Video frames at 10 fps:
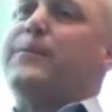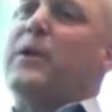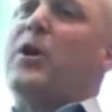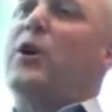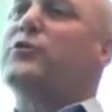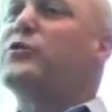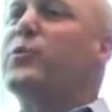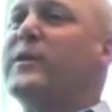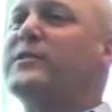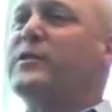
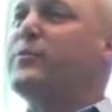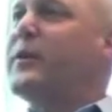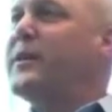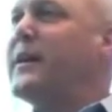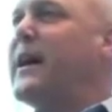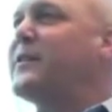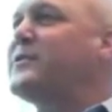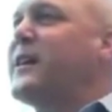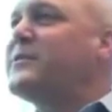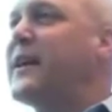$126 billion
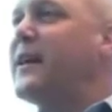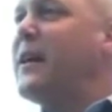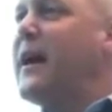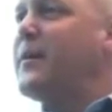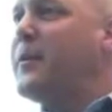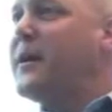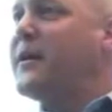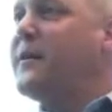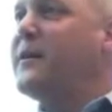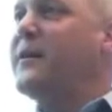sounds like a lot of
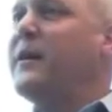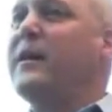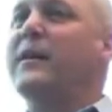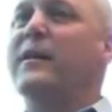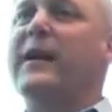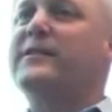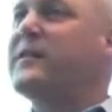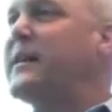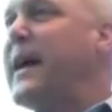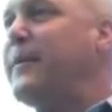money, unless
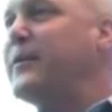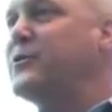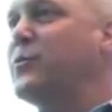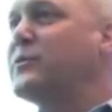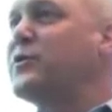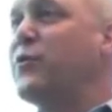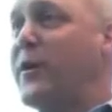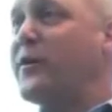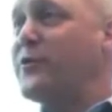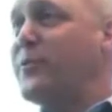the damage was
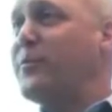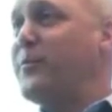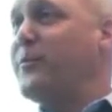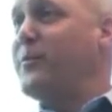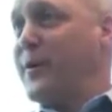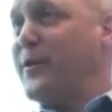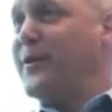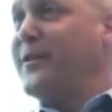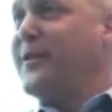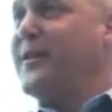$300
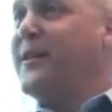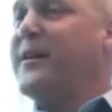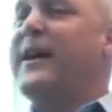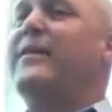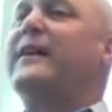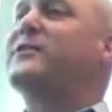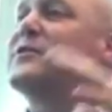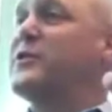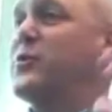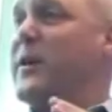billion. And that's the
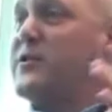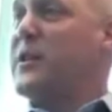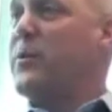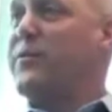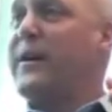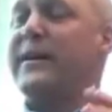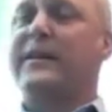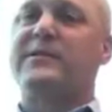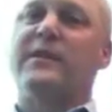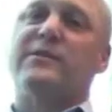situation that we find
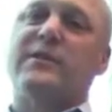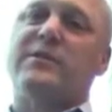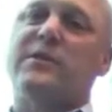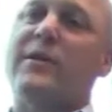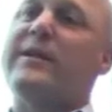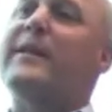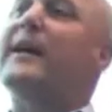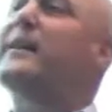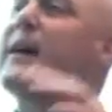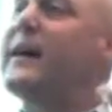ourselves in. So in
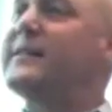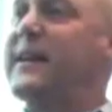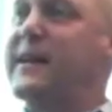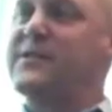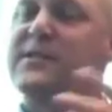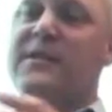that context,